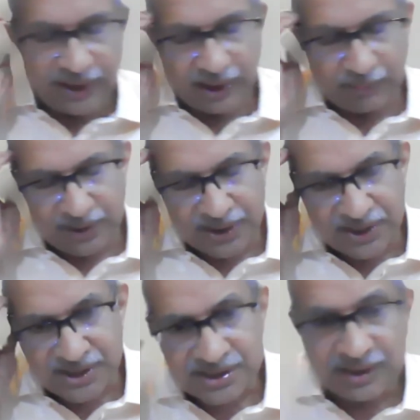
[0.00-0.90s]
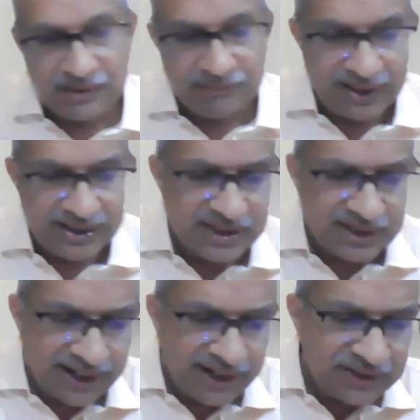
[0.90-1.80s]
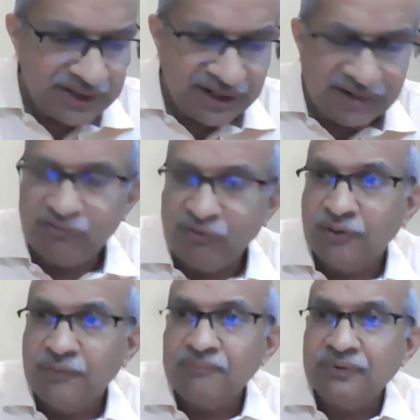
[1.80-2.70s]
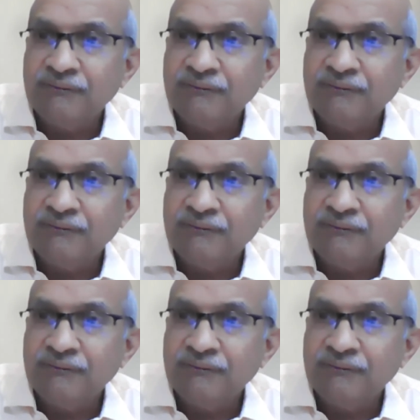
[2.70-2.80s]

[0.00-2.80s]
recommendations, whereas in grade 3 and 4,